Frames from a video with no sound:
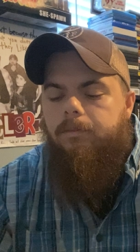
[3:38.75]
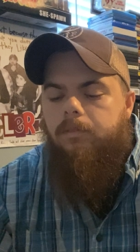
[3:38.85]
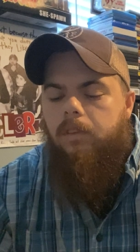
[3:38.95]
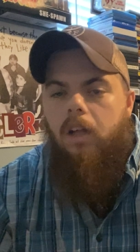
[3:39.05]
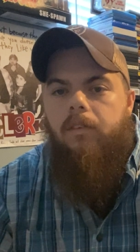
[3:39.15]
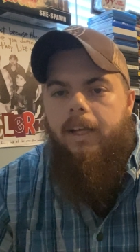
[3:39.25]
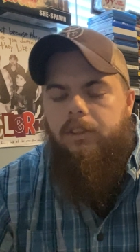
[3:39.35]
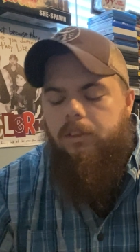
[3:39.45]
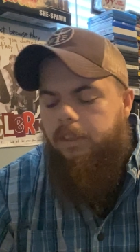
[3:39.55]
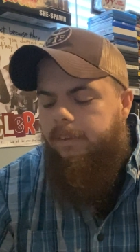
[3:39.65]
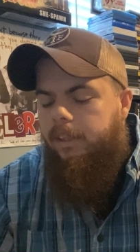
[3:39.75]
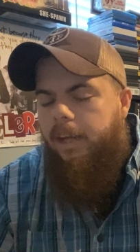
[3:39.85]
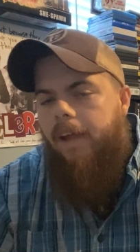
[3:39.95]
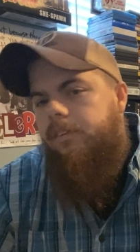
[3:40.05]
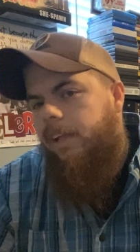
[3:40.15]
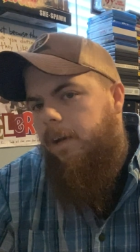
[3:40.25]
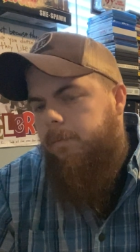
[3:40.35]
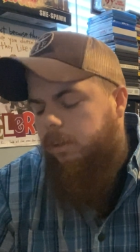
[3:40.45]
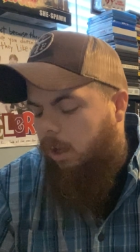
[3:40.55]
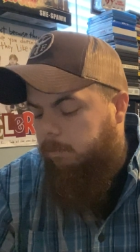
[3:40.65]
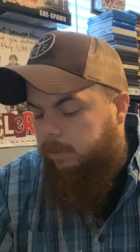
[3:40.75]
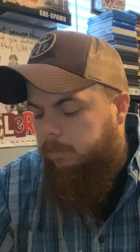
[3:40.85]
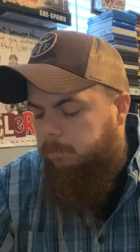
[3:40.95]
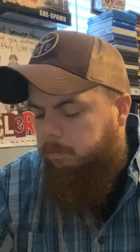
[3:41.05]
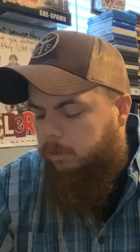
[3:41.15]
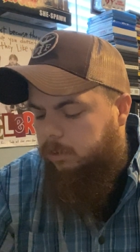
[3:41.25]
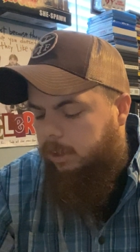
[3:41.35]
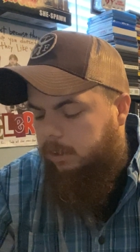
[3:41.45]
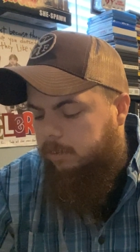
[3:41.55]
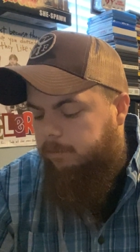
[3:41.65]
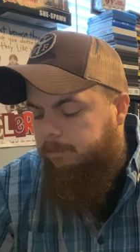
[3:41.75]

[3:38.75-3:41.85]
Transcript: Love action, and then after that it'd be comedy, most likely.